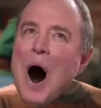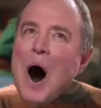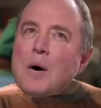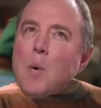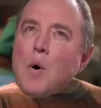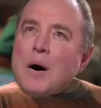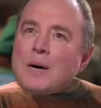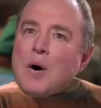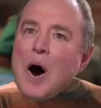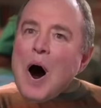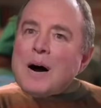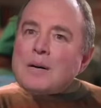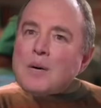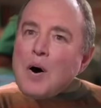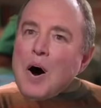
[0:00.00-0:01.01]
I want
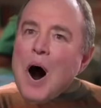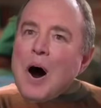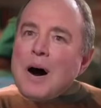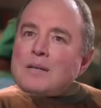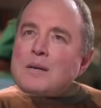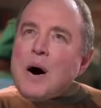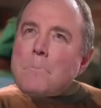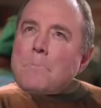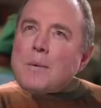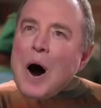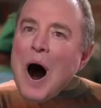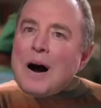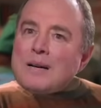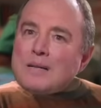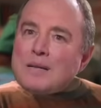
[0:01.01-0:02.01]
hot dogs,
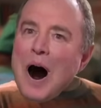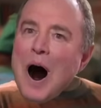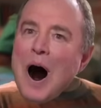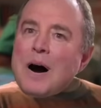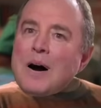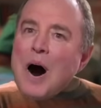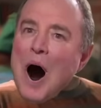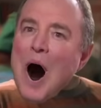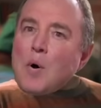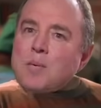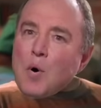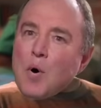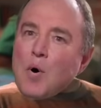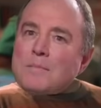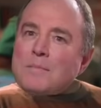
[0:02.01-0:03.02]
pasta,
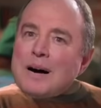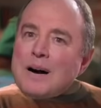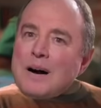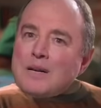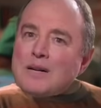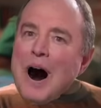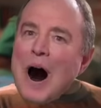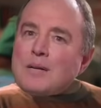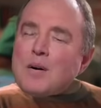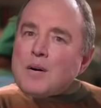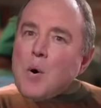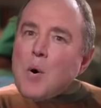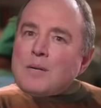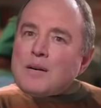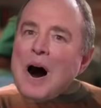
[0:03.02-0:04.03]
a room at the
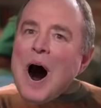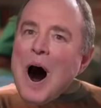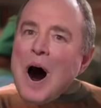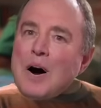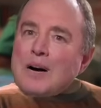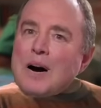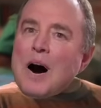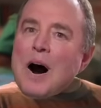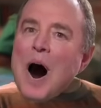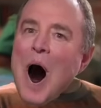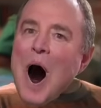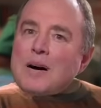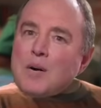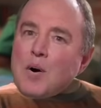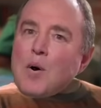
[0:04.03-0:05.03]
Standard Hotel,
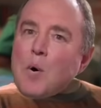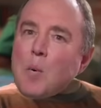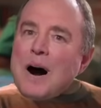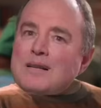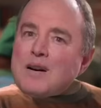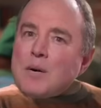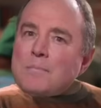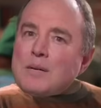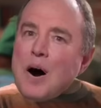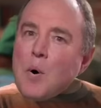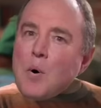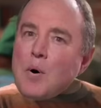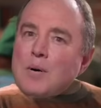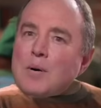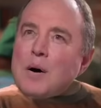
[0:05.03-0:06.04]
a new
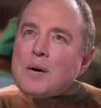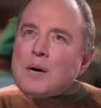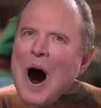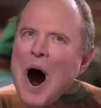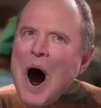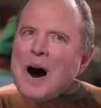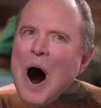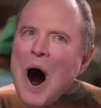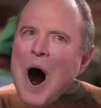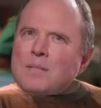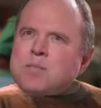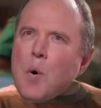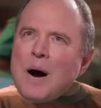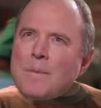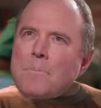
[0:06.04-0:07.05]
whistleblower, and
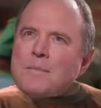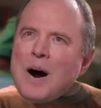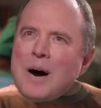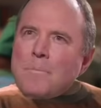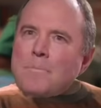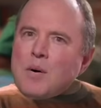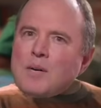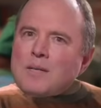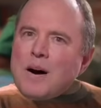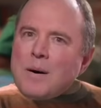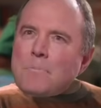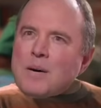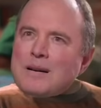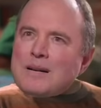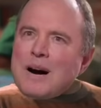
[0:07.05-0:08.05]
I want people
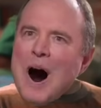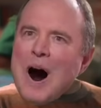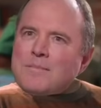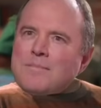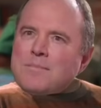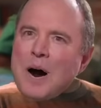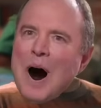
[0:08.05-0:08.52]
to believe